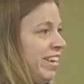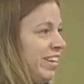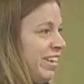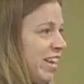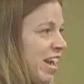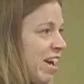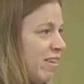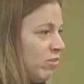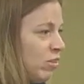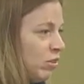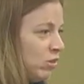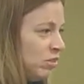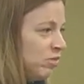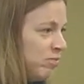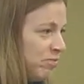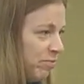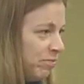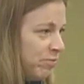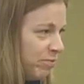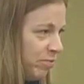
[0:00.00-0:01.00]
have those
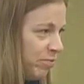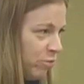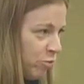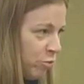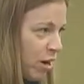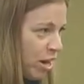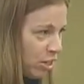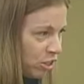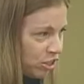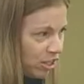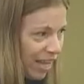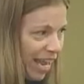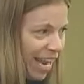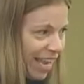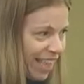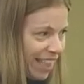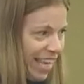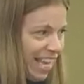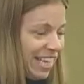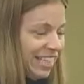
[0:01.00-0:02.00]

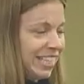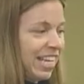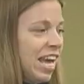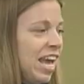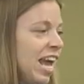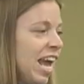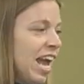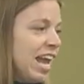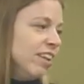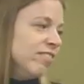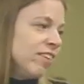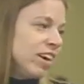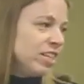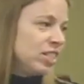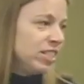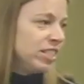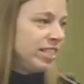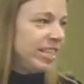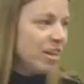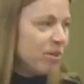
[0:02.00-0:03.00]
wrench-like things. And if I
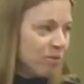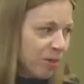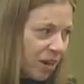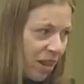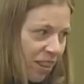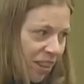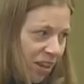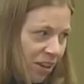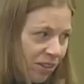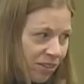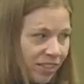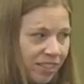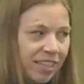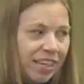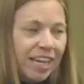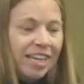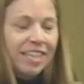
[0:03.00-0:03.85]
just get one of those and